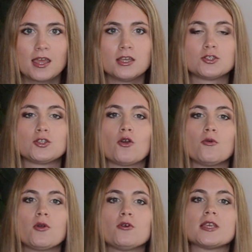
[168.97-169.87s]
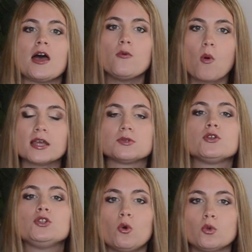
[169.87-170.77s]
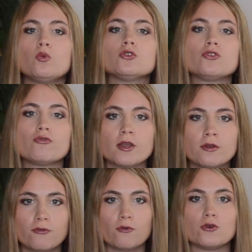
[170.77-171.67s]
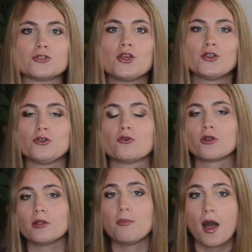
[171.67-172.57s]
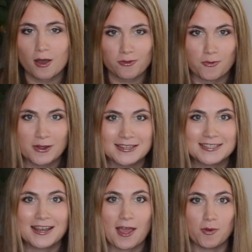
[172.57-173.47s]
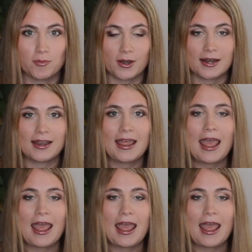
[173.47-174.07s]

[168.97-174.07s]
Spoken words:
So because otherwise we don't want to reinforce neuronal pathways in our brain.